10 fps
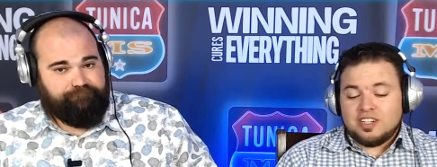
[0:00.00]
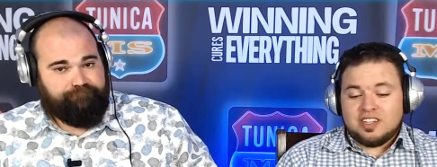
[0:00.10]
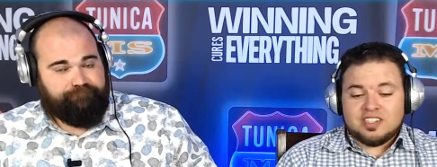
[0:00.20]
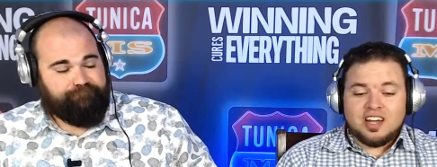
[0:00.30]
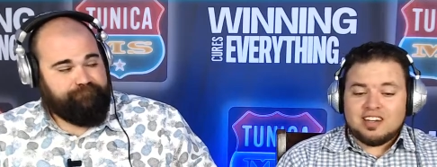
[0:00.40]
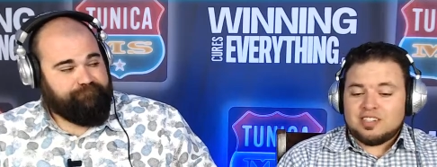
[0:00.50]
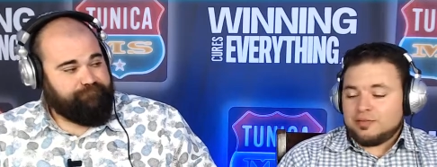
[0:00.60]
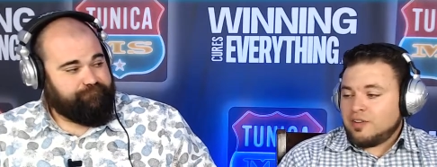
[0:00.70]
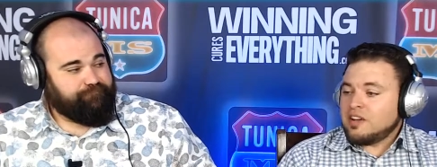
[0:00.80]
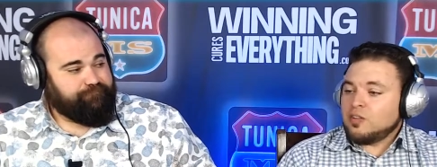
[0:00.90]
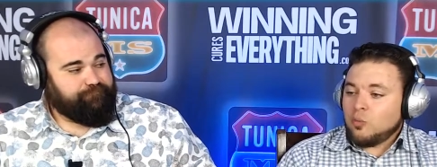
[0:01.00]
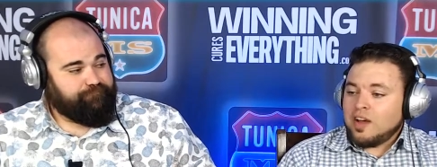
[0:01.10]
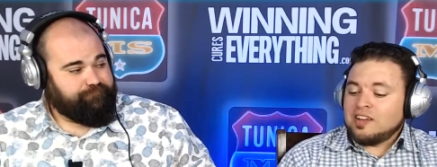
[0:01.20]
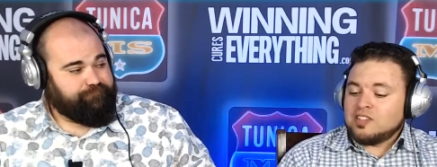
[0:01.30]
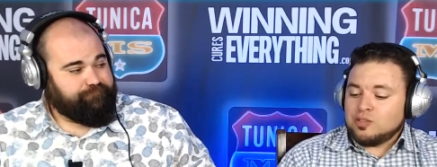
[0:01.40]
Speaker 1: has got to find a
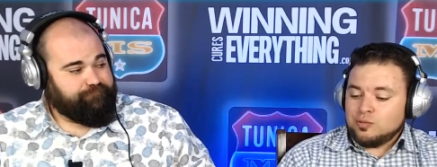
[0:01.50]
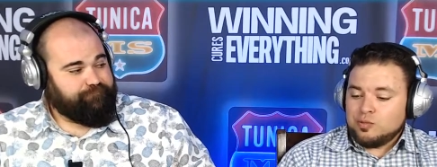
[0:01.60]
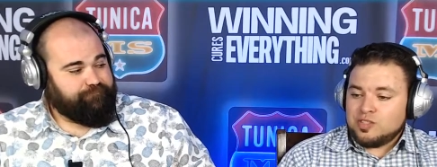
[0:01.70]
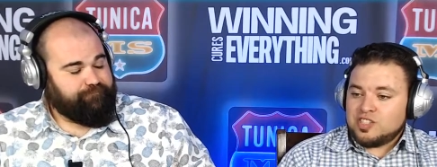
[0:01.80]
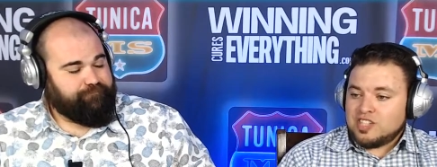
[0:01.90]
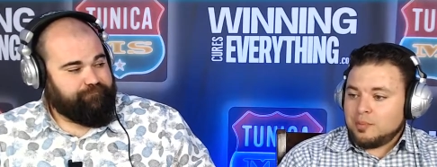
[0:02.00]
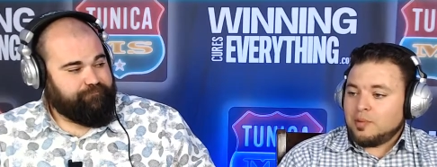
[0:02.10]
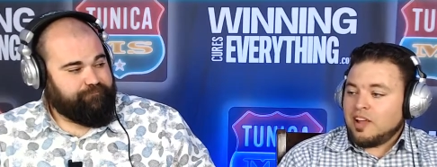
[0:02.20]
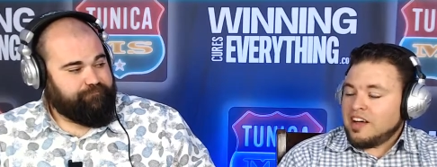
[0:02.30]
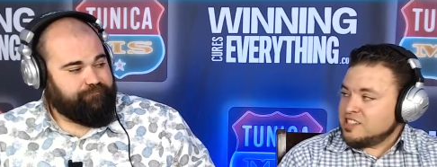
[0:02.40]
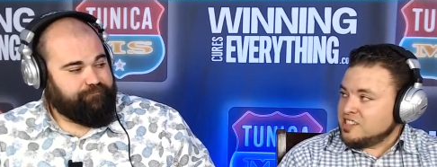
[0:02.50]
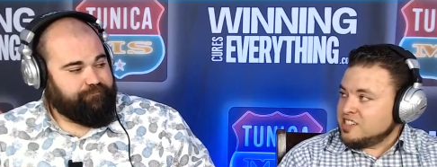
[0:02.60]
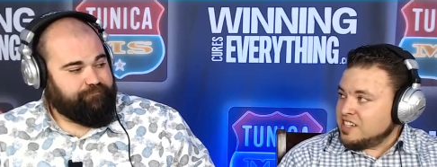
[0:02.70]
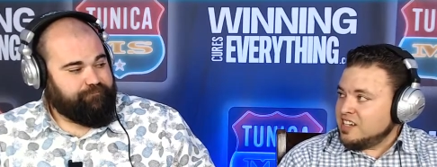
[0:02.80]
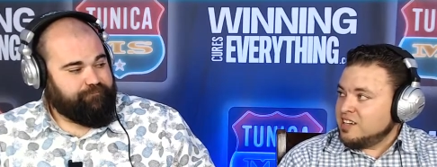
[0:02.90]
way to stabilize this
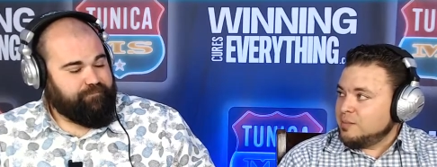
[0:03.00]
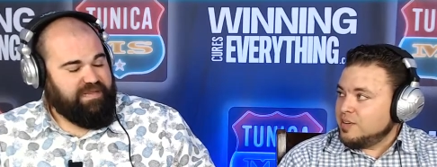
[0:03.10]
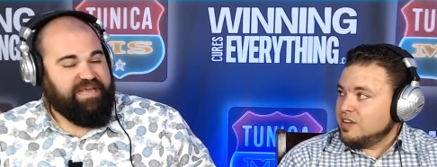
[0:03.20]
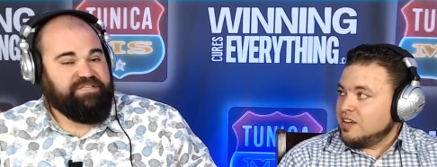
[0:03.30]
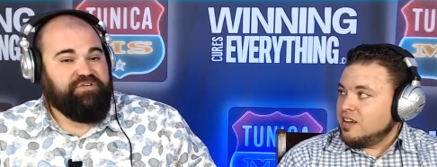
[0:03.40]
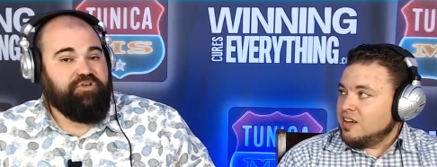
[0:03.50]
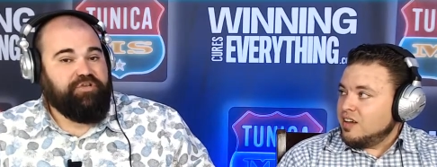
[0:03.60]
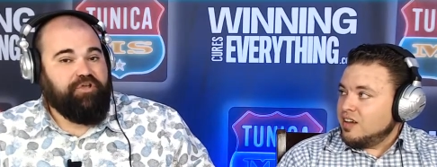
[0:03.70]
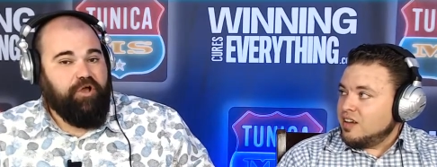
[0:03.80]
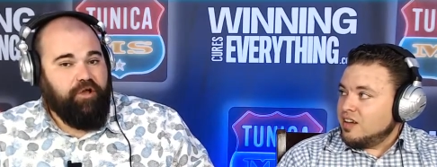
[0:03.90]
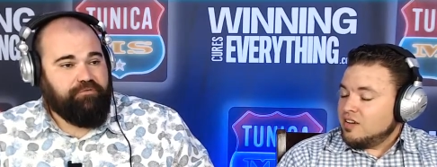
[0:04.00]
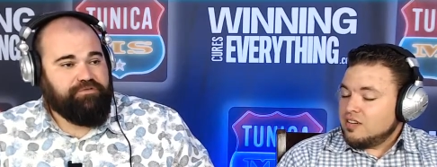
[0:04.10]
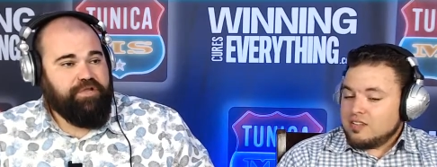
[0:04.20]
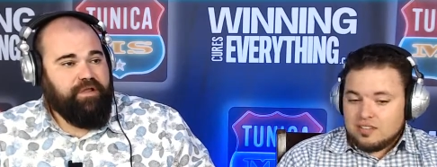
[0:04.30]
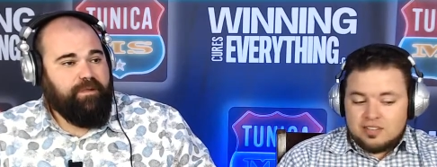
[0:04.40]
team. He's a good
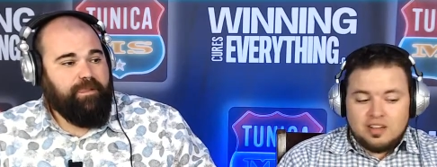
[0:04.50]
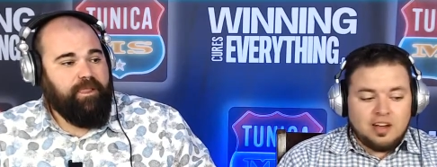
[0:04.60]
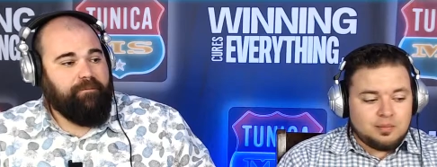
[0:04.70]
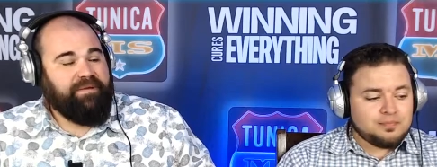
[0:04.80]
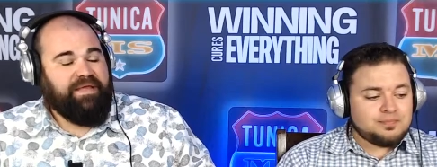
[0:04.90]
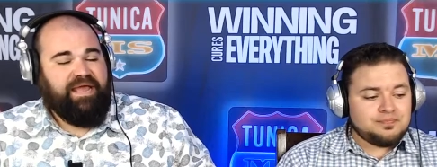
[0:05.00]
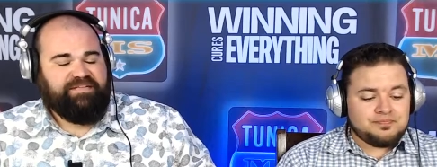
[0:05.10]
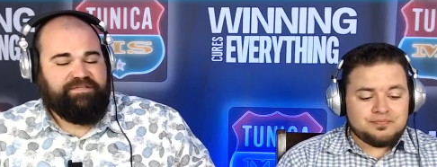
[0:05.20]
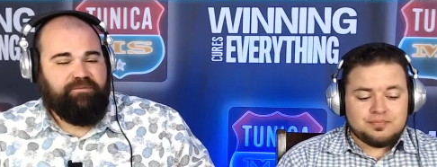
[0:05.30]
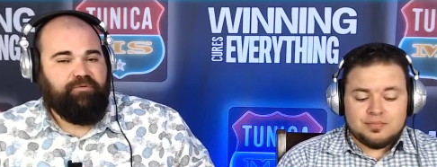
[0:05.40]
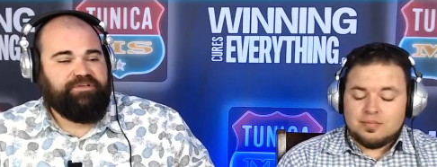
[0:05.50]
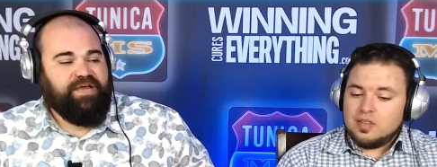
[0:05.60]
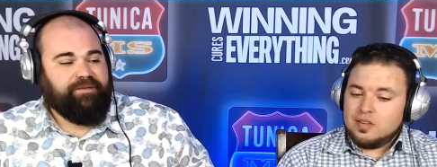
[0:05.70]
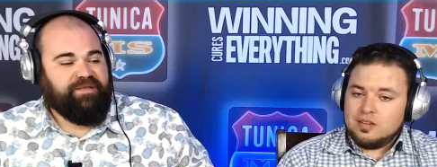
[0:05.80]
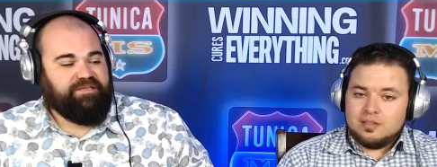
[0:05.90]
coach. Yeah. At some point
Speaker 2: in
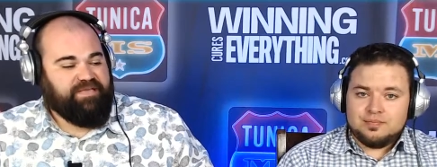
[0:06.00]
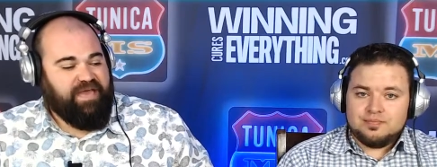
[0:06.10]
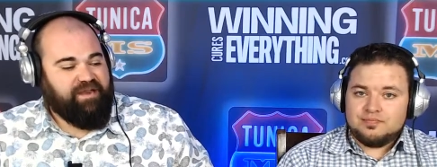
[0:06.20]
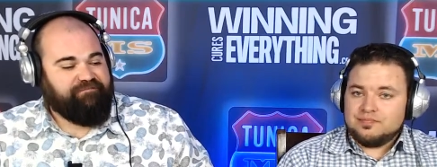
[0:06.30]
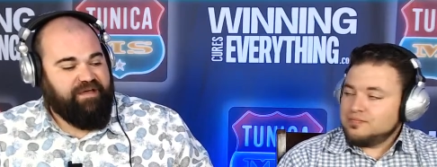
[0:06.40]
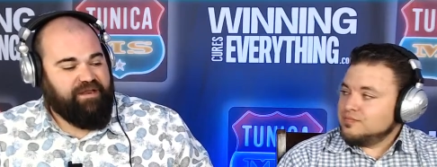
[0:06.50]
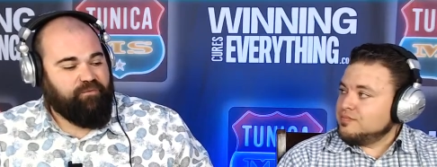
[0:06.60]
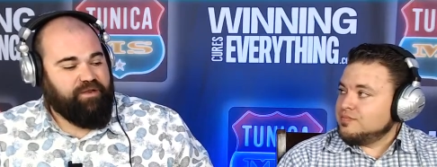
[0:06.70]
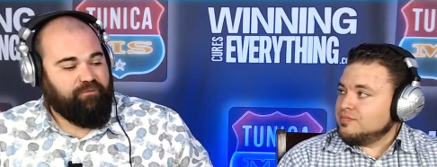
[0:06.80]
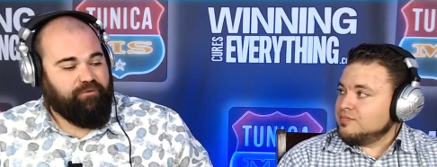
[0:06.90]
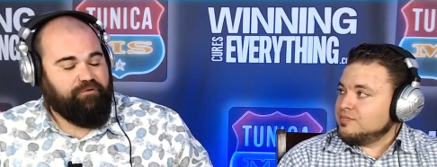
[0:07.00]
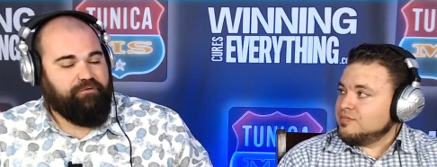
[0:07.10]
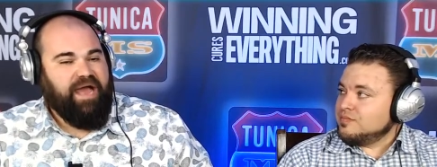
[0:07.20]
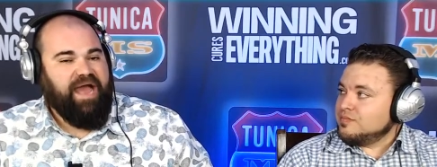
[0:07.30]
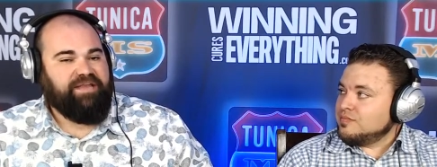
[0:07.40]
time, he's got to find a way to
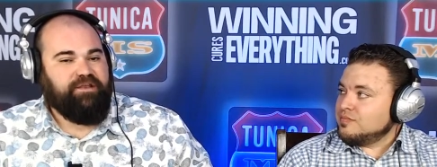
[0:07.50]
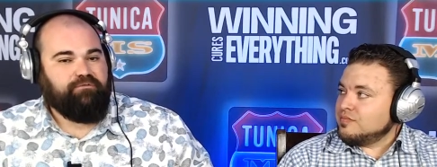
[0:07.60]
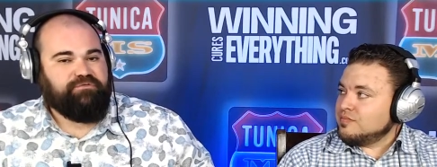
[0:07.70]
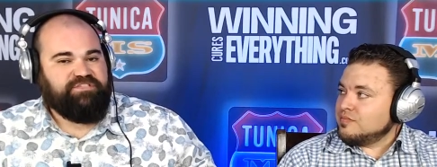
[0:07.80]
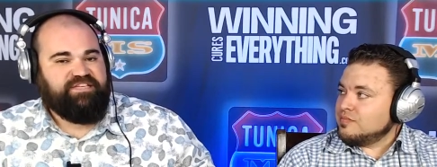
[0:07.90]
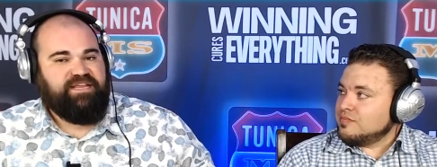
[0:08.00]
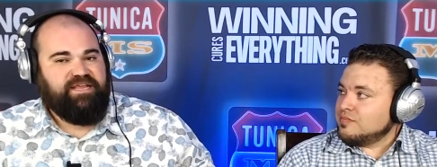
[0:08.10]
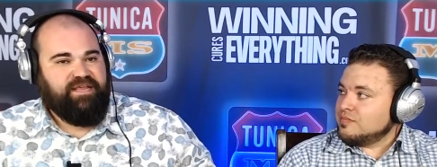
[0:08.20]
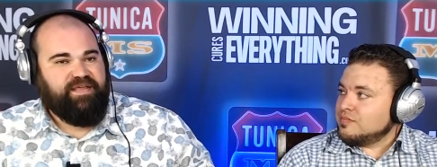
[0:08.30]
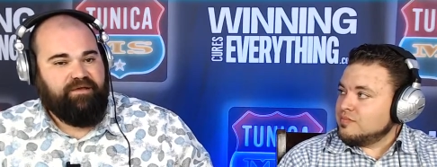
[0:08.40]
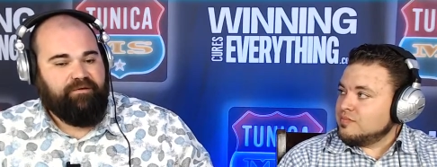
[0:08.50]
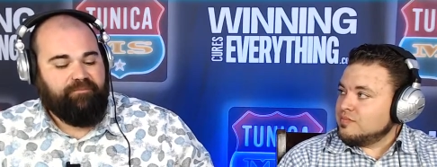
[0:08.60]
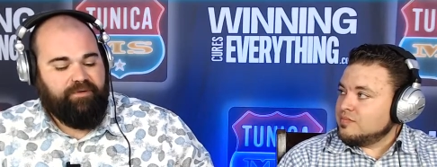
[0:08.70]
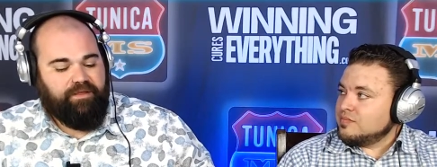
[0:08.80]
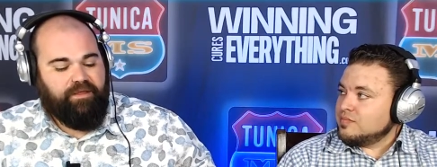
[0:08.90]
recruit. I don't see him
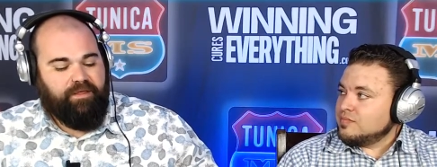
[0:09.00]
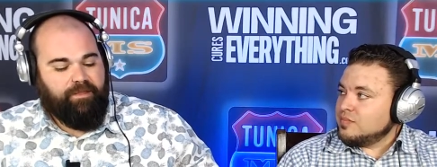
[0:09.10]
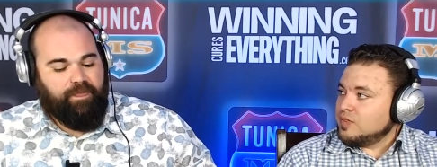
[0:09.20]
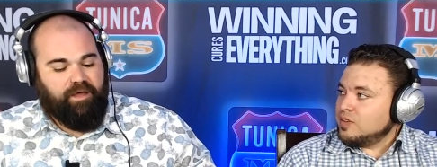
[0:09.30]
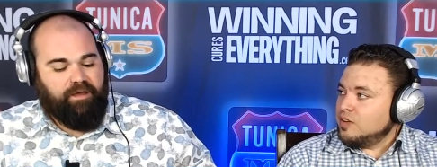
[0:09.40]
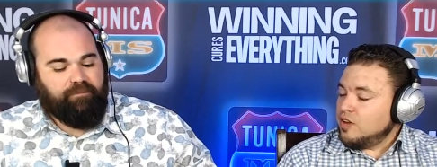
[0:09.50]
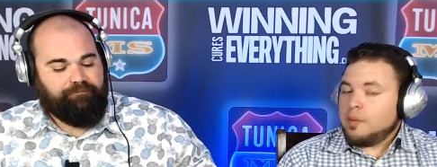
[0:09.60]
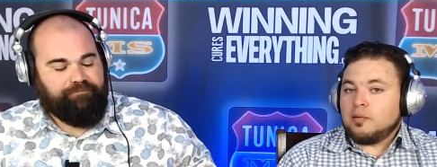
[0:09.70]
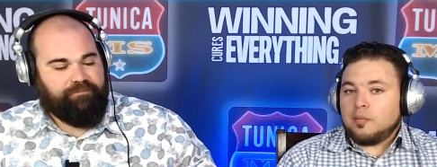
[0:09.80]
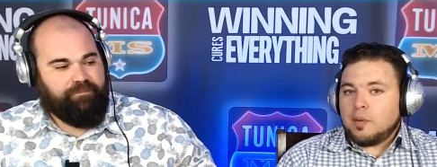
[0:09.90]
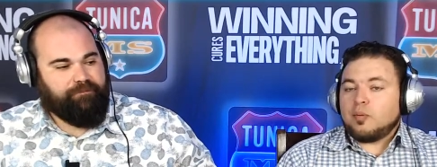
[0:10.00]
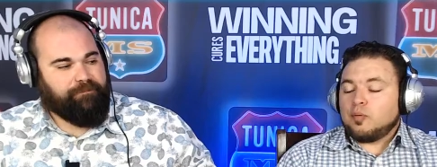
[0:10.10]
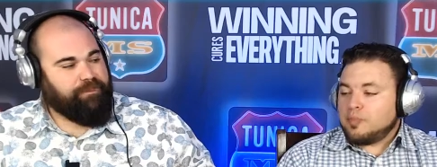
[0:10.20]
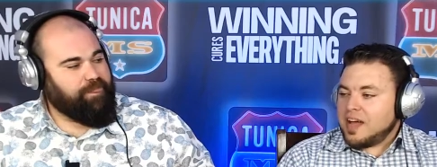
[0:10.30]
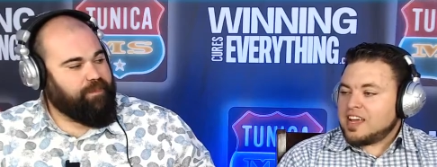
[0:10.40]
um, I mean,
Speaker 1: remember
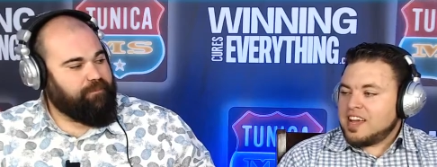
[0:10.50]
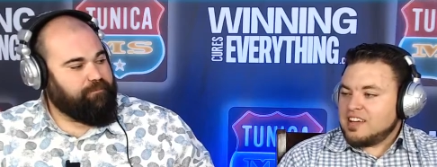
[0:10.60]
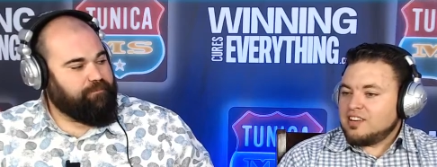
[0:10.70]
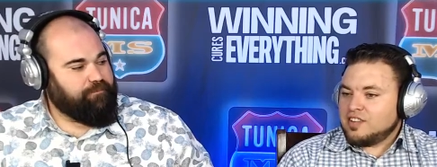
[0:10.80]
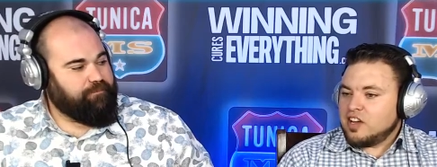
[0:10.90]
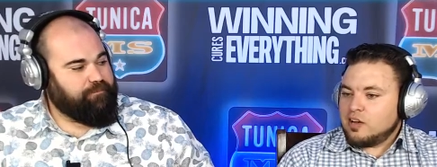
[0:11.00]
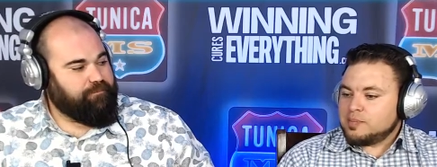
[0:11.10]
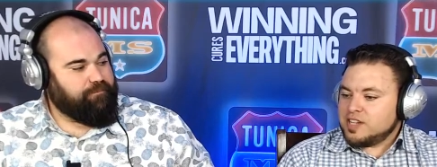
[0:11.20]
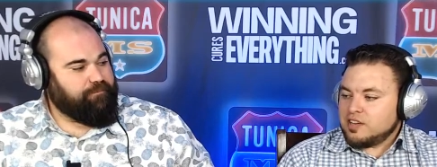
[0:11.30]
with Matt Canada, they upset